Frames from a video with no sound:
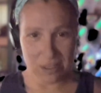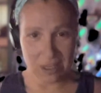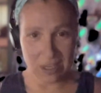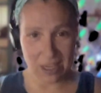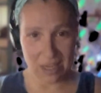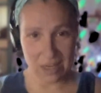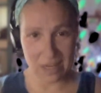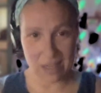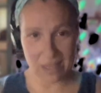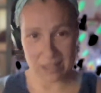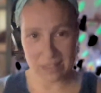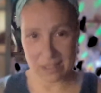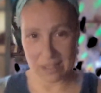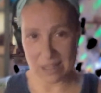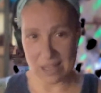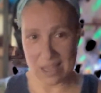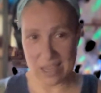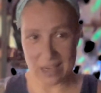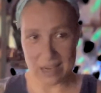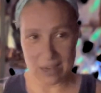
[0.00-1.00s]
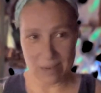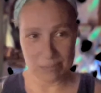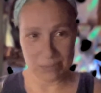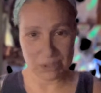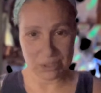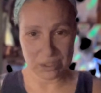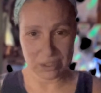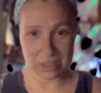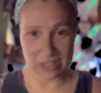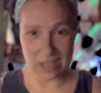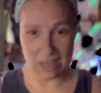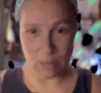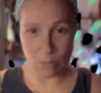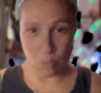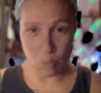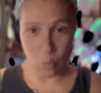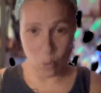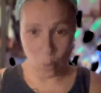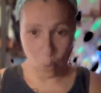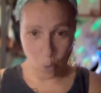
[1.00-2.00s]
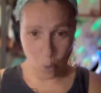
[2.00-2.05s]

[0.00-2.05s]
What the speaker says: to get it. And, like, I'm just like, woo,